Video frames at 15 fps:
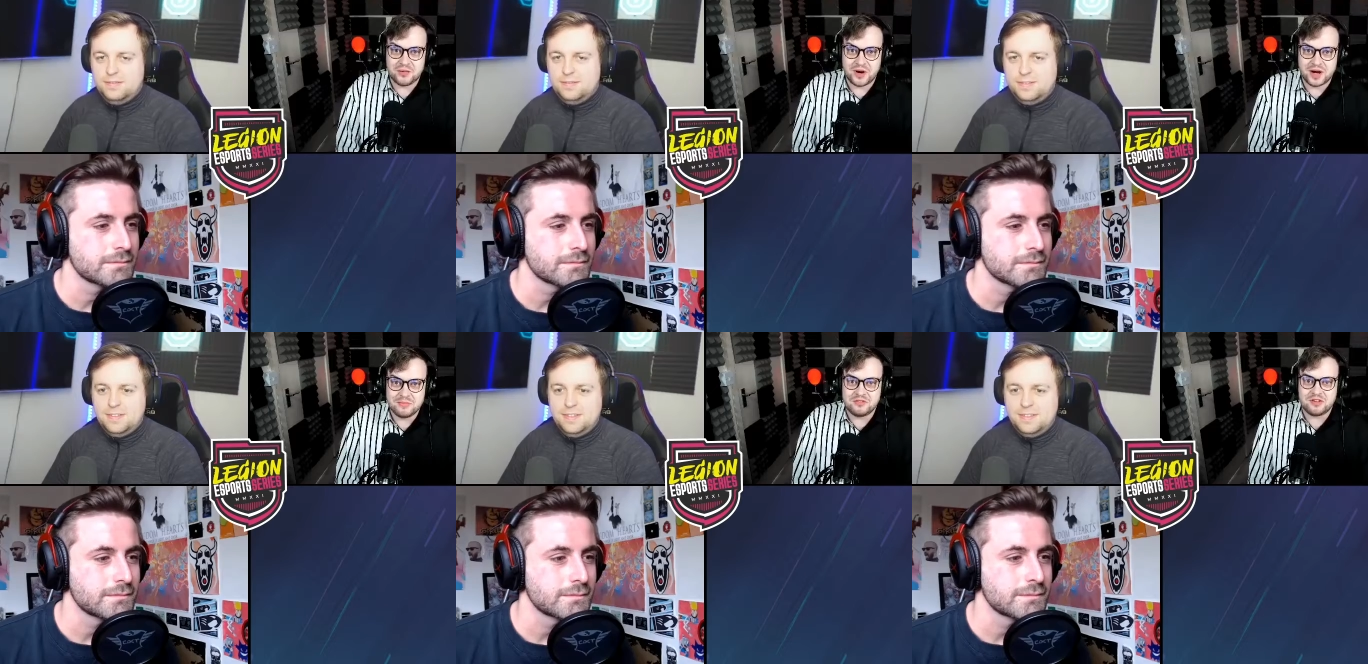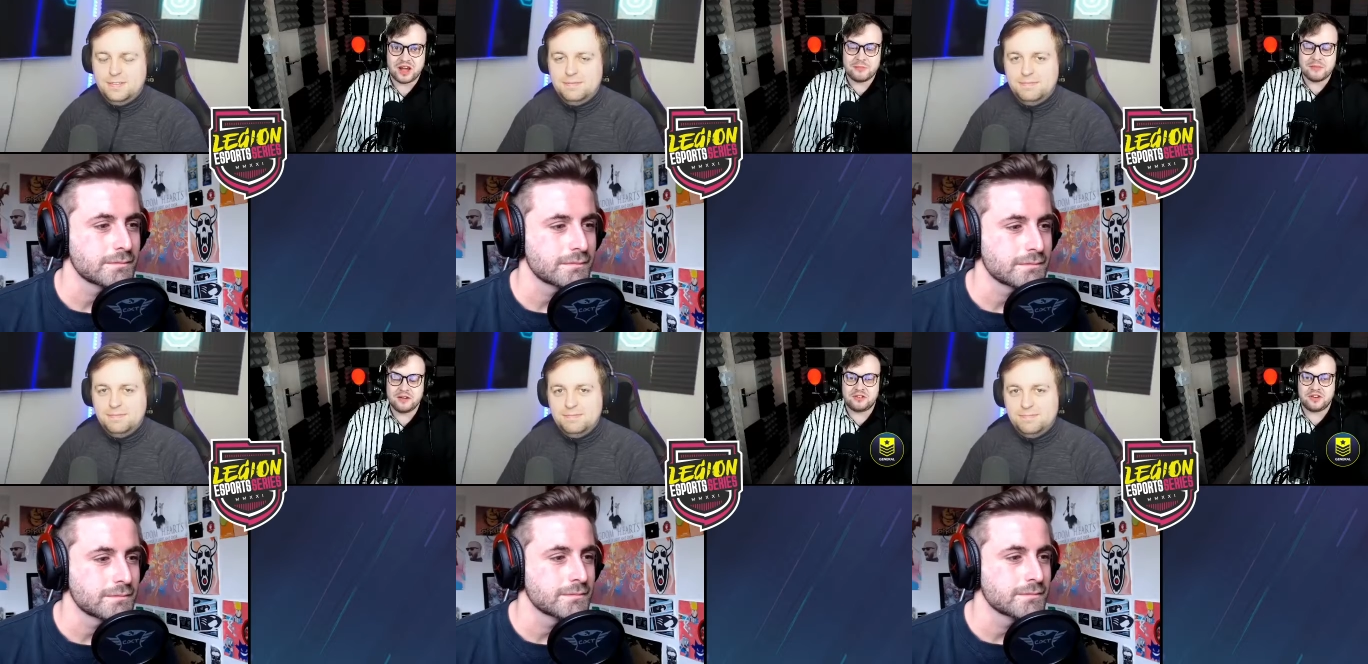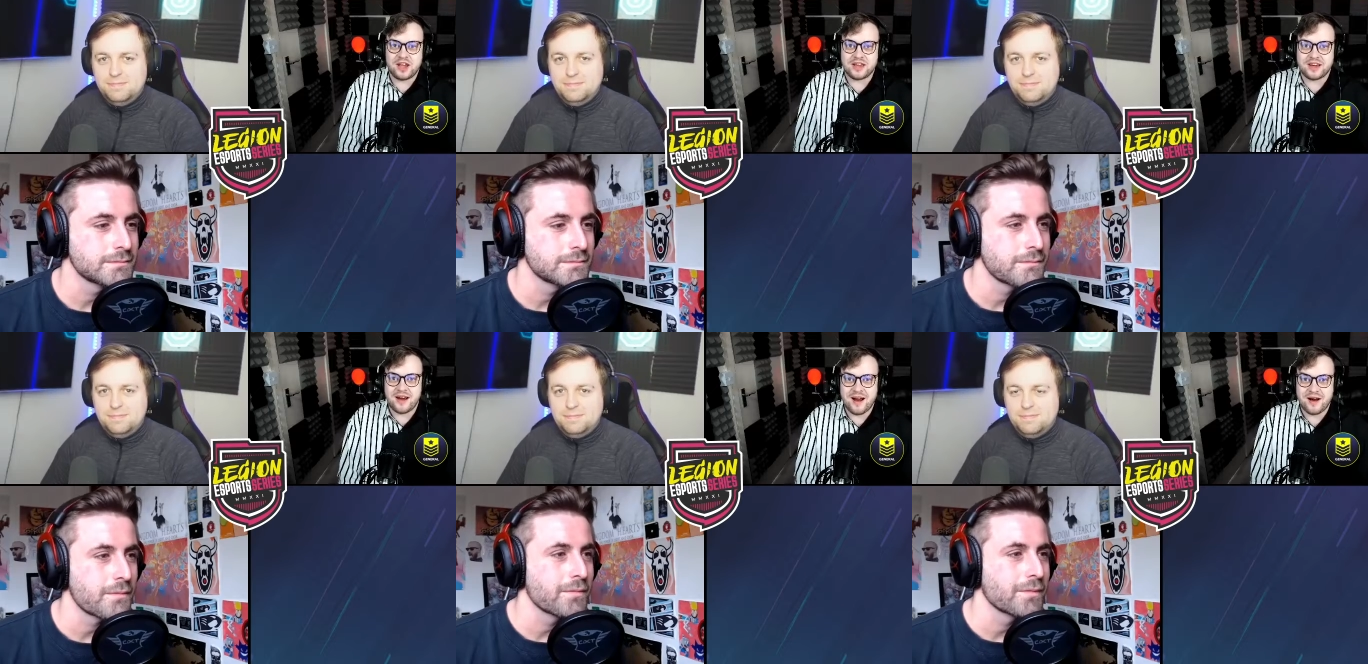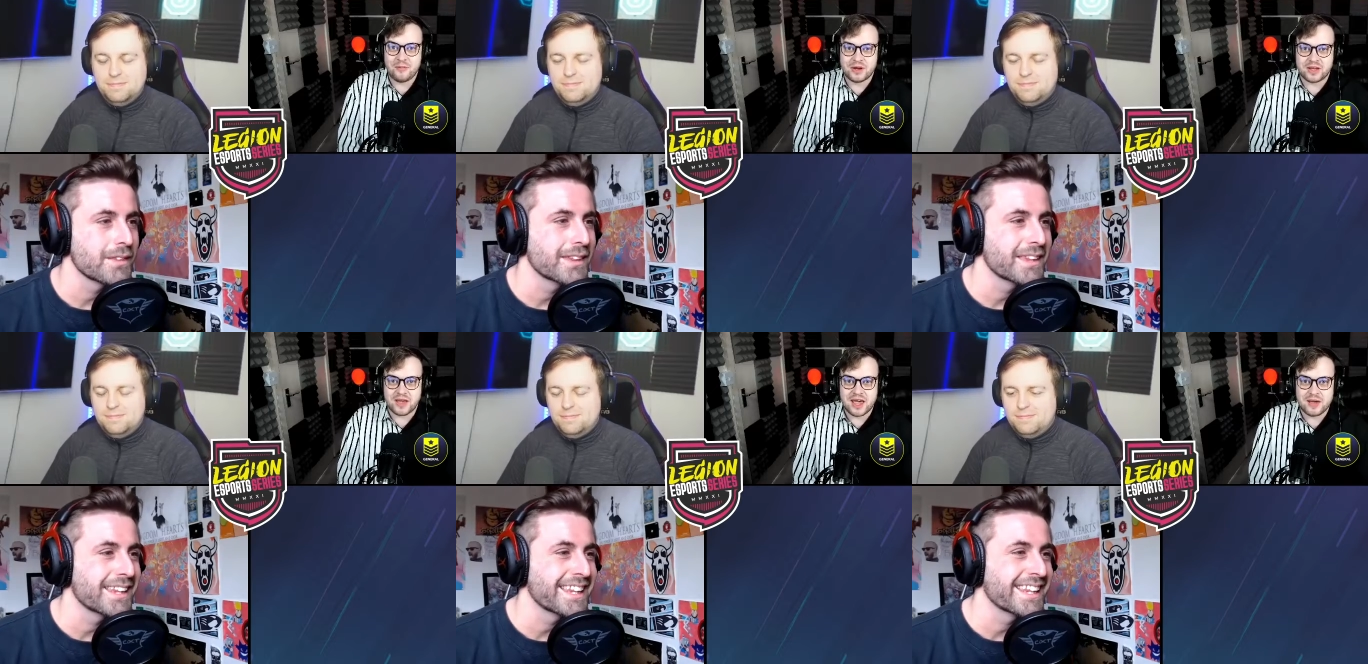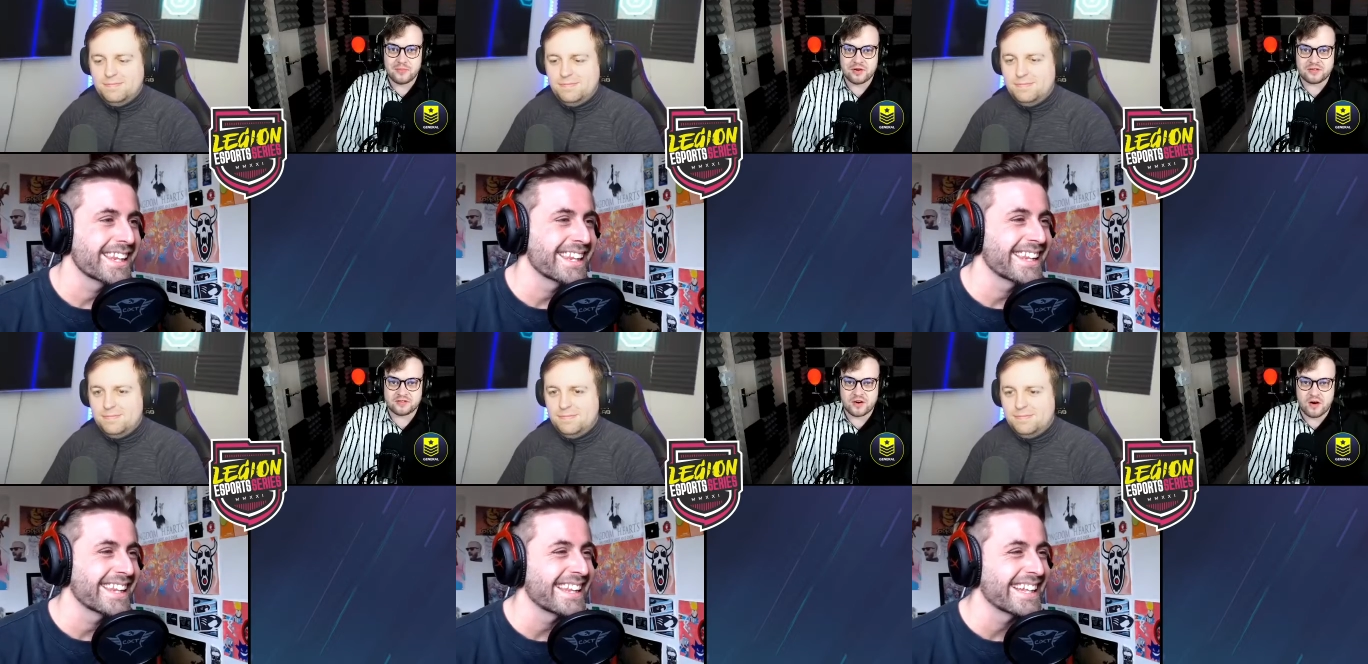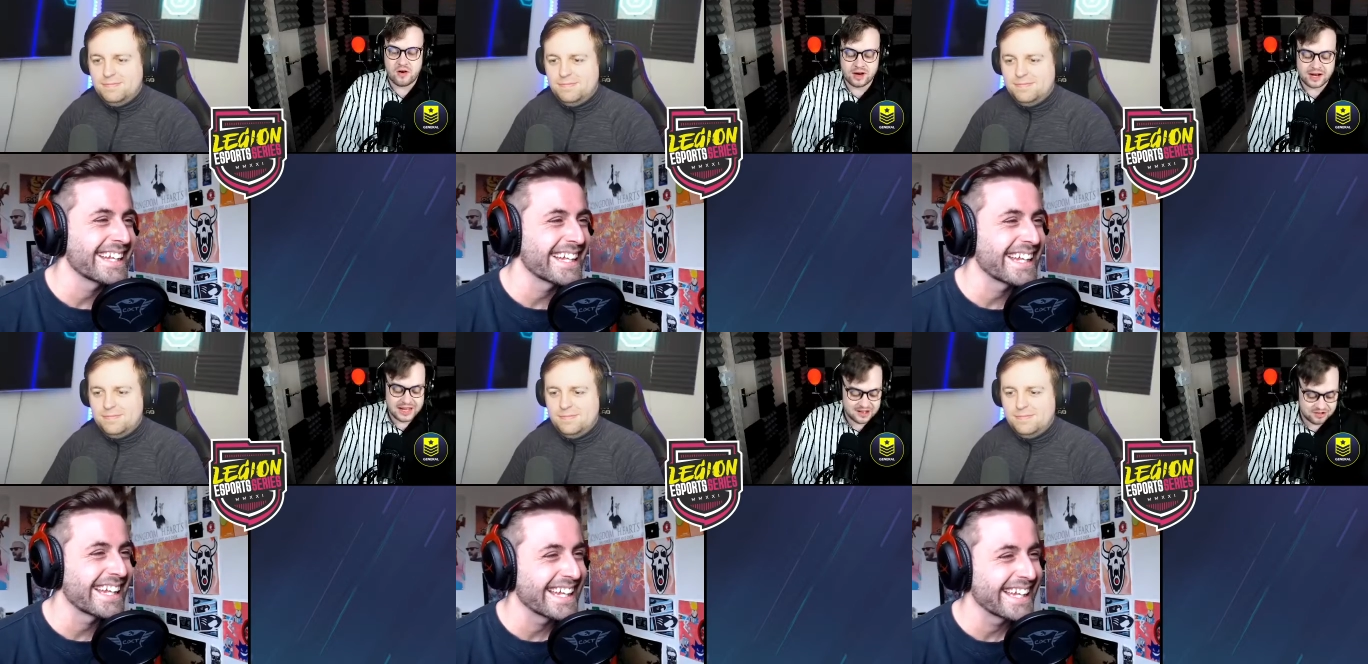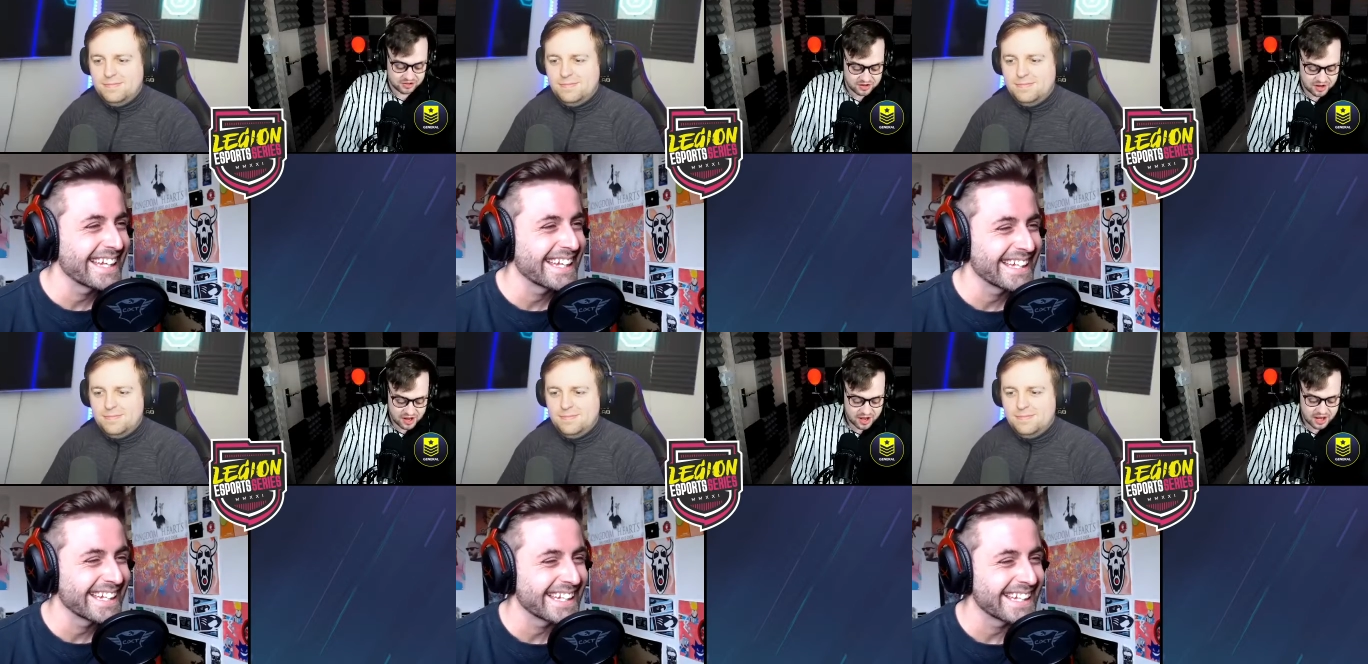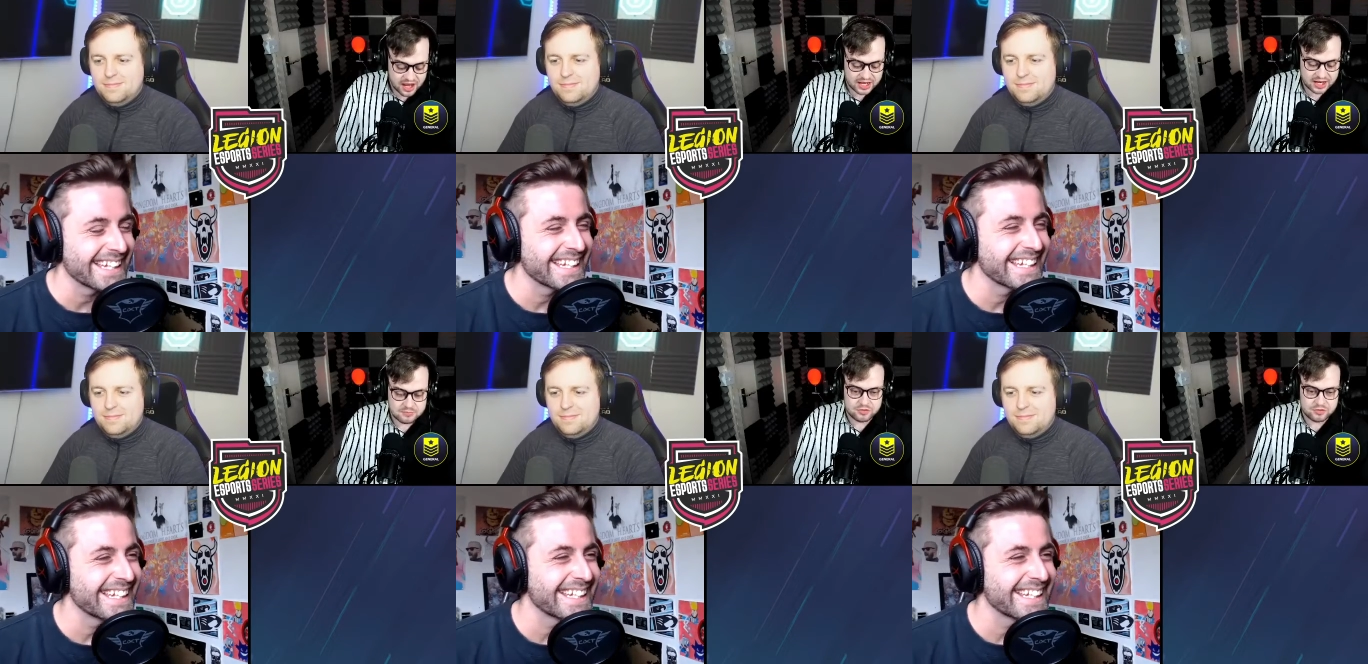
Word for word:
Speaker 1: I'm Jamie J. Carr with Gamer Store Legion, and I'm